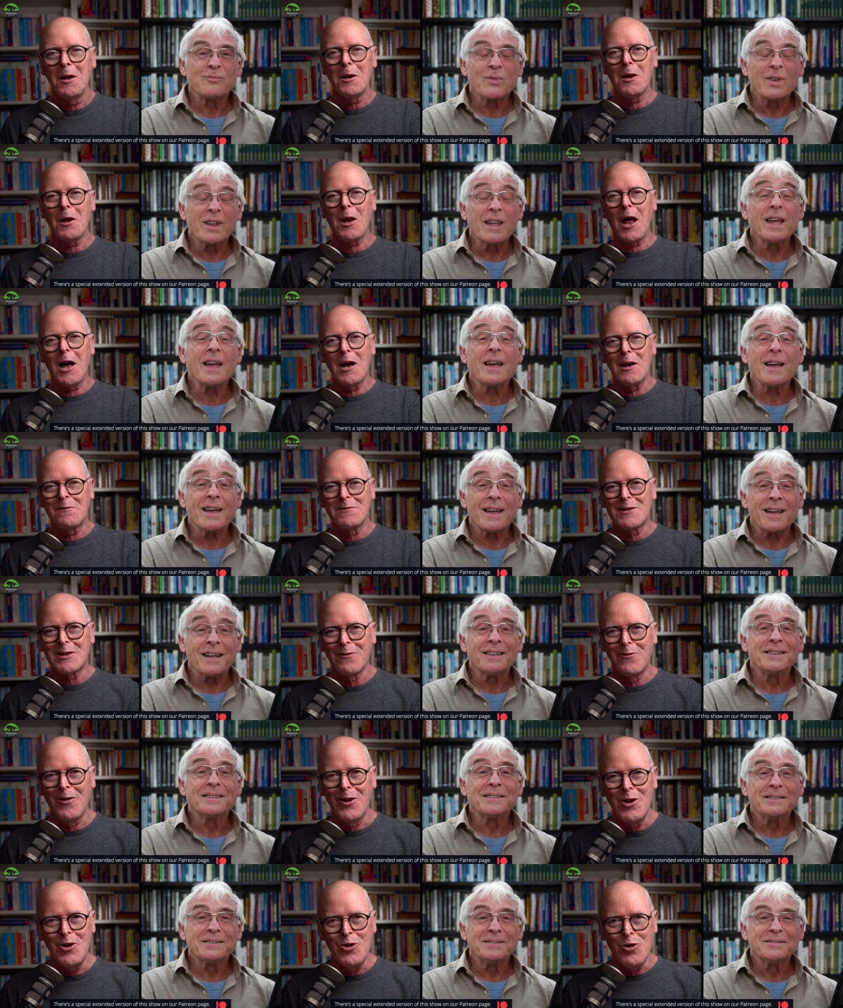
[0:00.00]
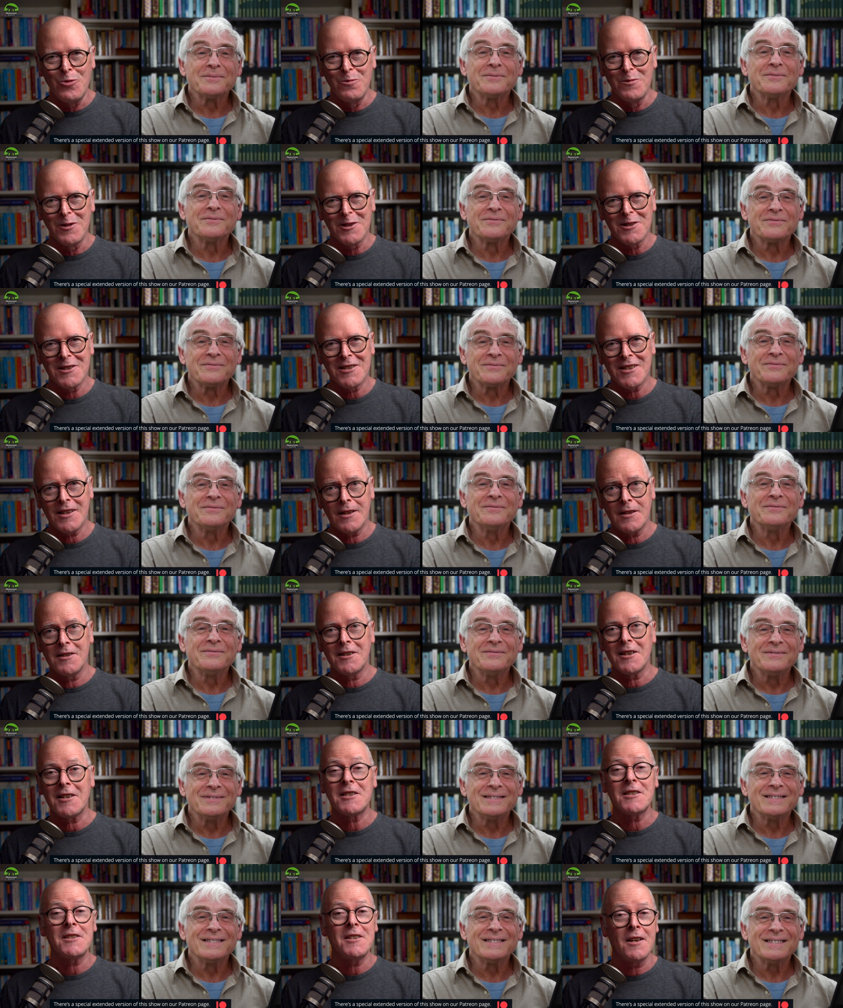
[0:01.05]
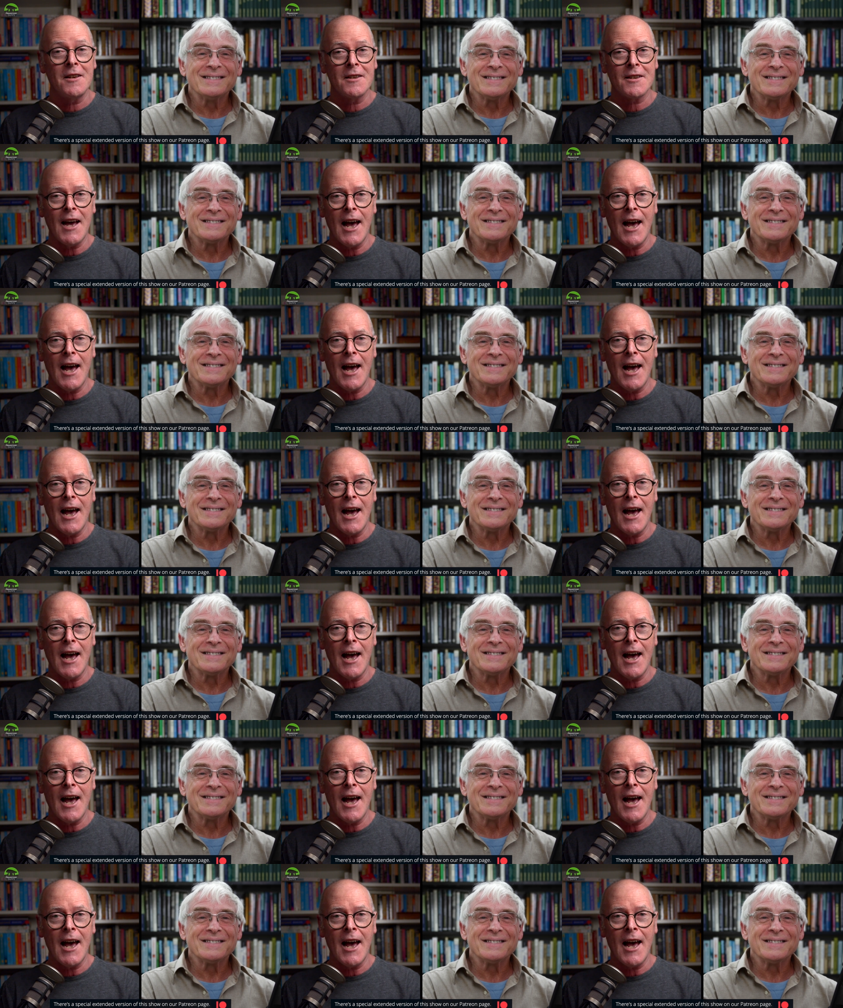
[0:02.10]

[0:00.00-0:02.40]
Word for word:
Speaker 1: lives yeah. of humans and extinct